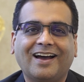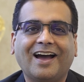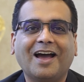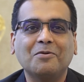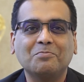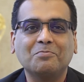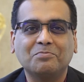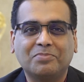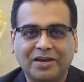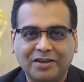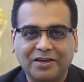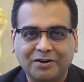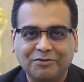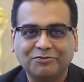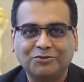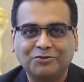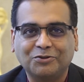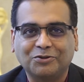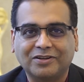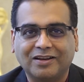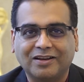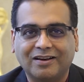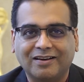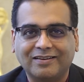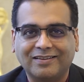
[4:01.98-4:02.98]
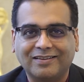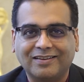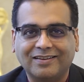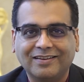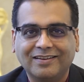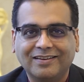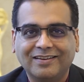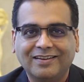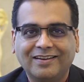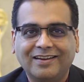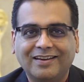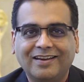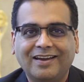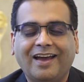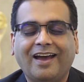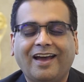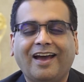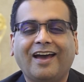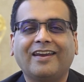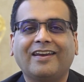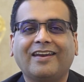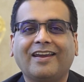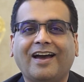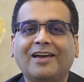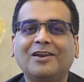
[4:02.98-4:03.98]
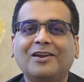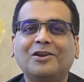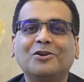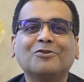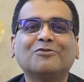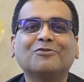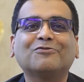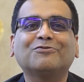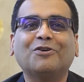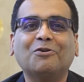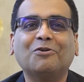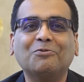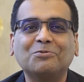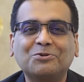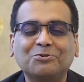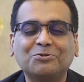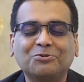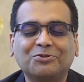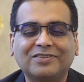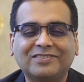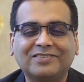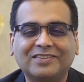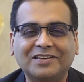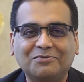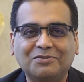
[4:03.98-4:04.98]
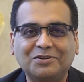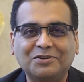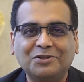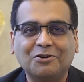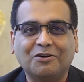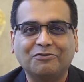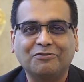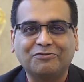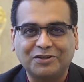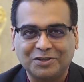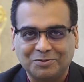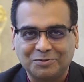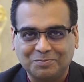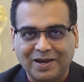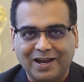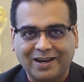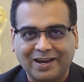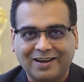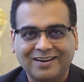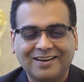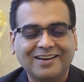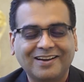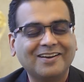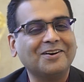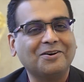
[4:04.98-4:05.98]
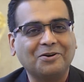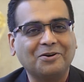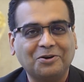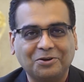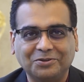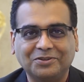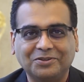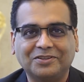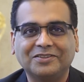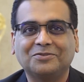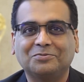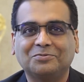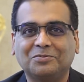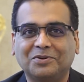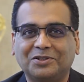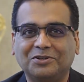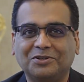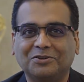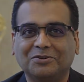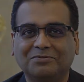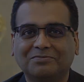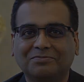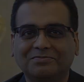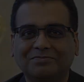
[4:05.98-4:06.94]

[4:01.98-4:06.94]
I'm Bhairav Kothari, and I look forward to receiving your feedback on this video.